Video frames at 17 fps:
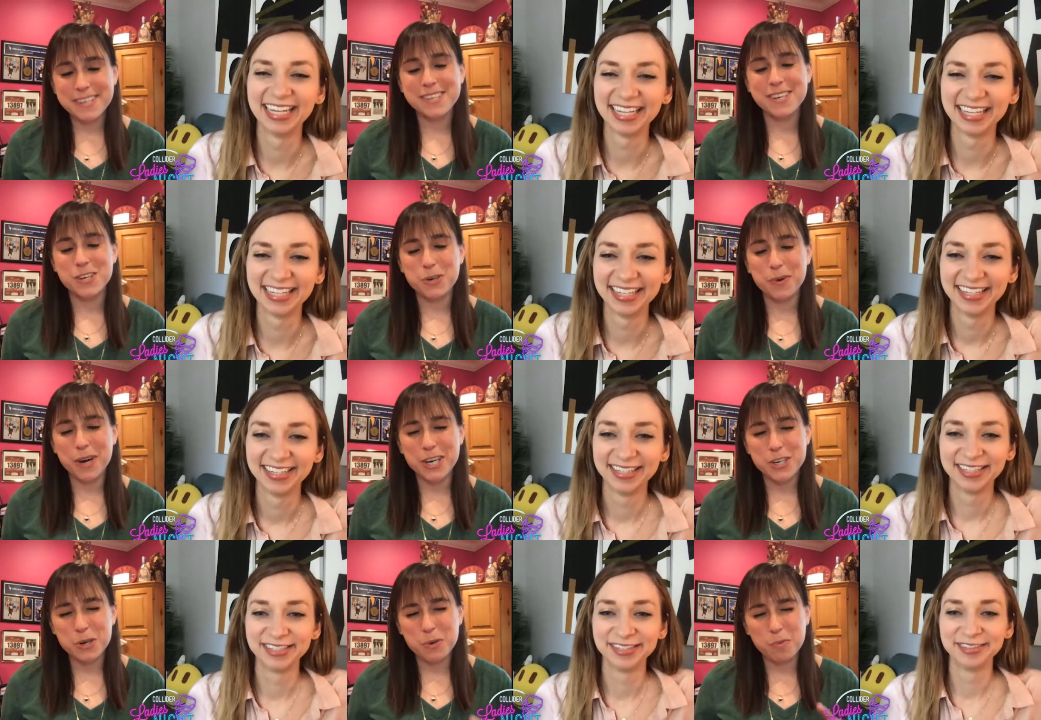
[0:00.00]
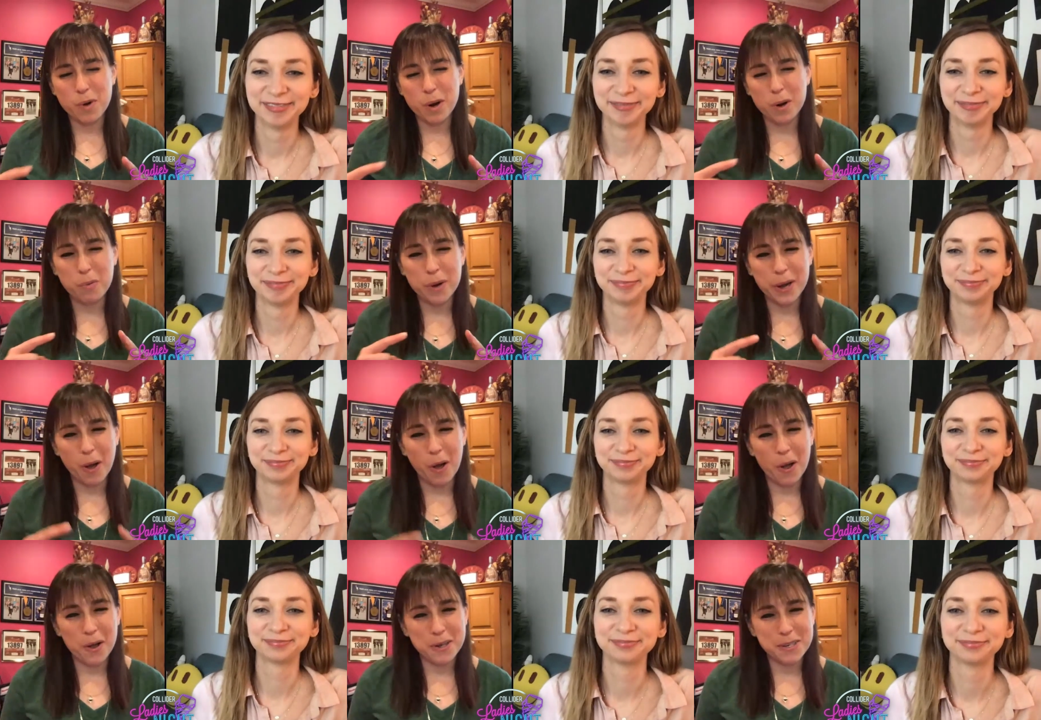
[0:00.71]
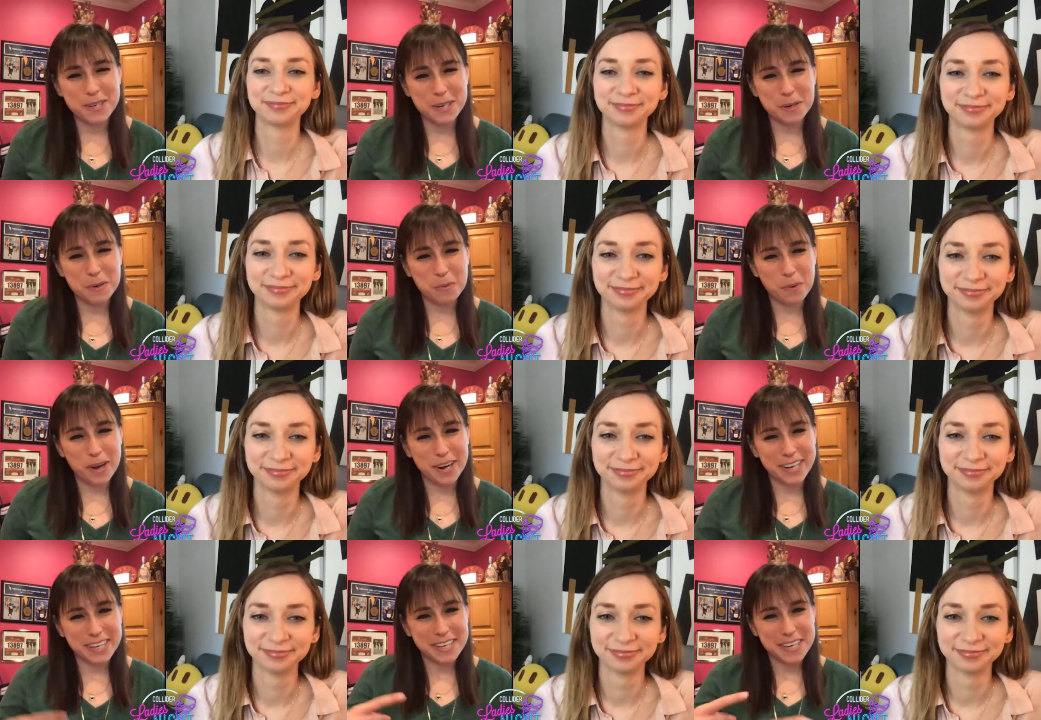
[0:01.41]
Speaker 1: be a situation where we all didn't
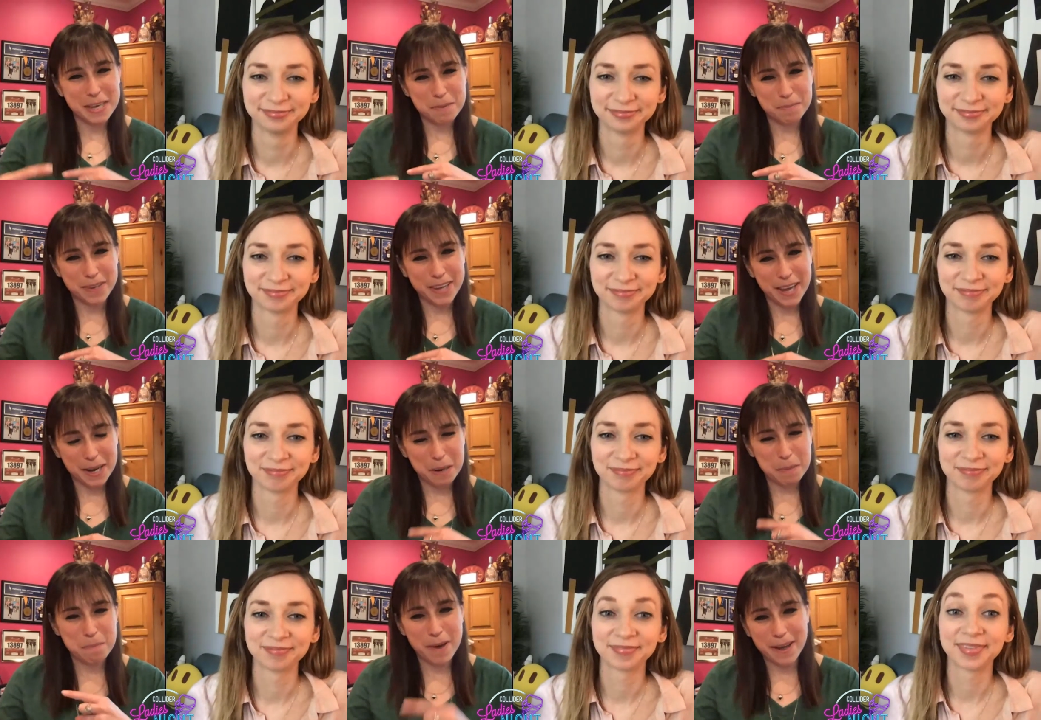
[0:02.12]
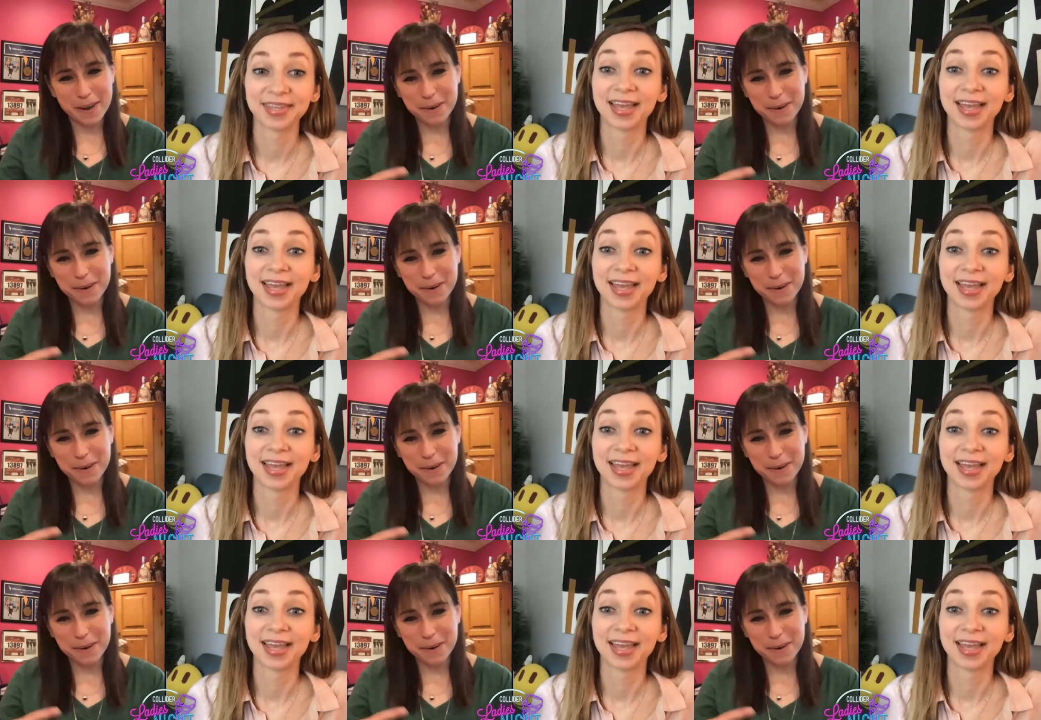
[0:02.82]
want to keep getting